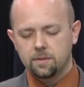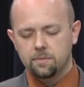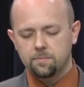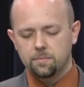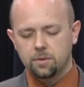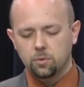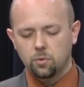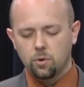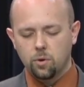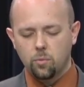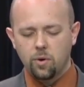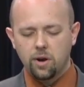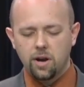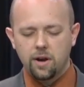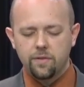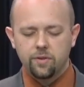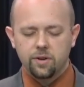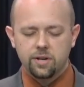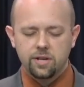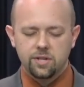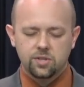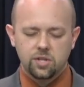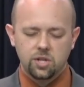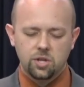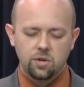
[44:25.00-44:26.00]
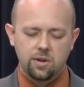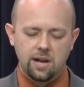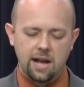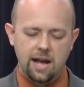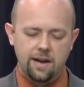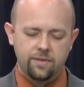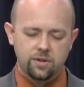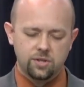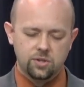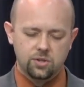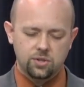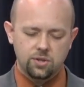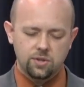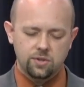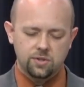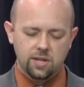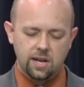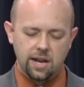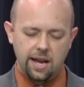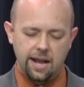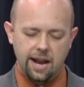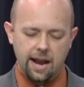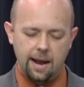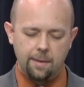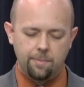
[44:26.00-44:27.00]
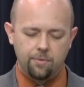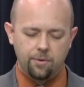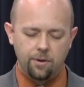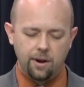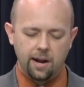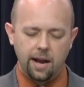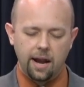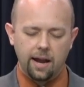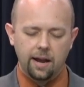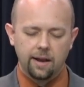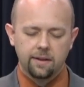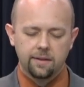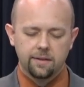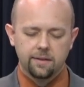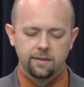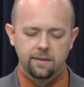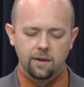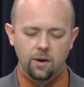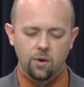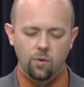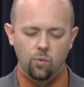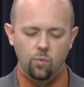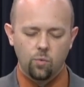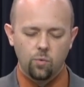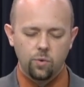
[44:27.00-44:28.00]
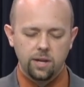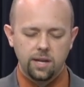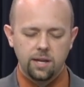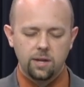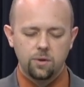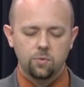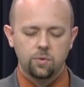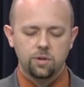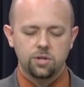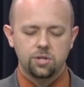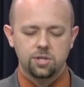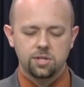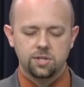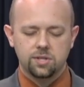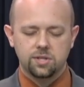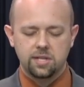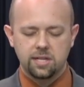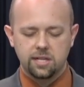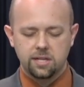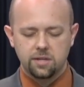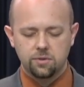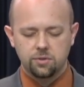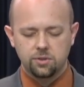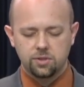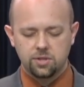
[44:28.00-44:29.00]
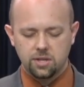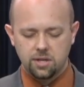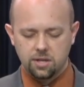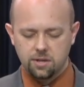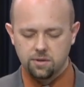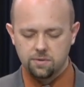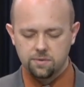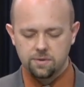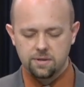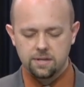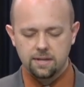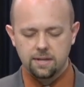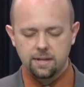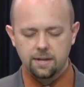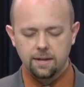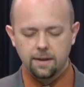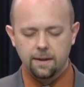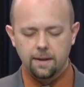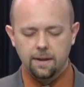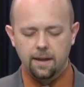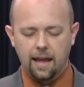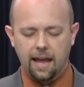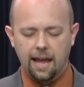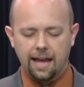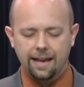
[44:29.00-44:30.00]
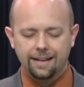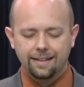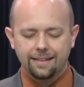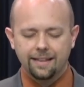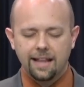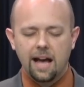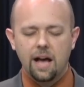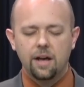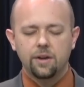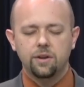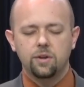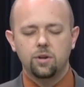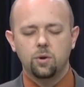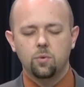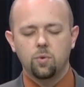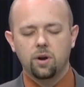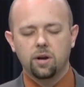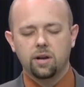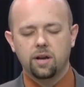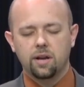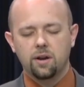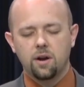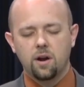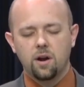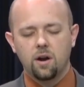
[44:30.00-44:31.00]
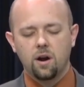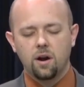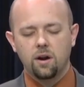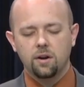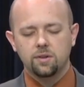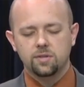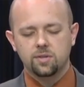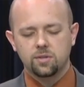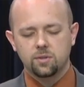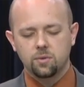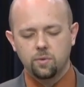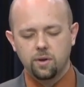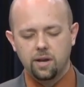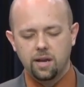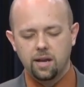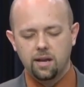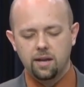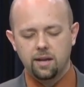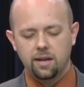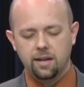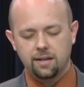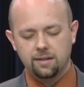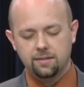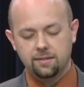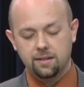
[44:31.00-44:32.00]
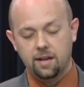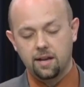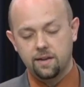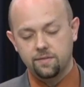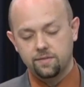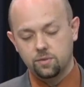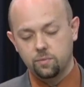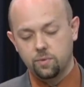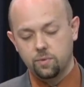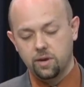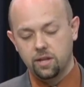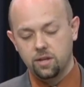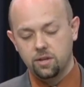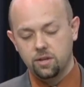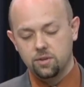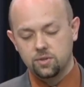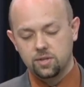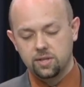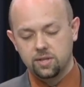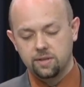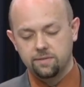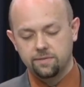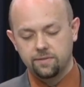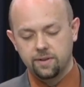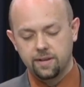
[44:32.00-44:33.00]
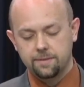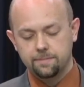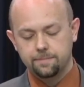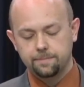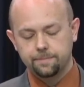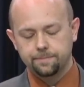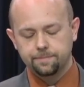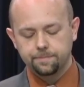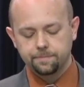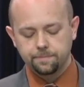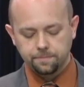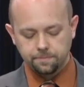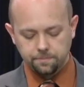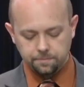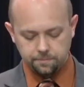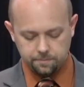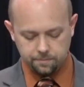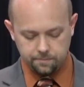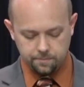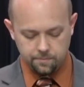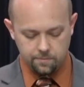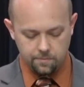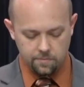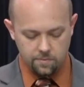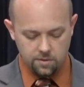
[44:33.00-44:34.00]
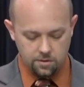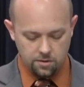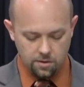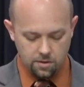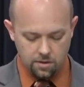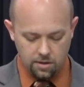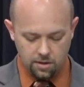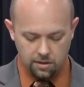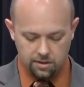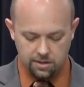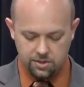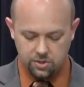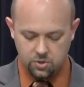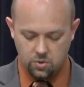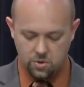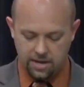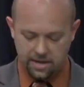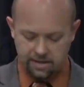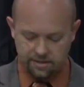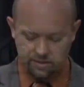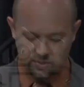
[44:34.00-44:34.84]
But Lord, whatever it is that you'd have us do tonight, I pray that we would just yield to you and allow you to work in our hearts the way and lives the way that you see fit. Let's go ahead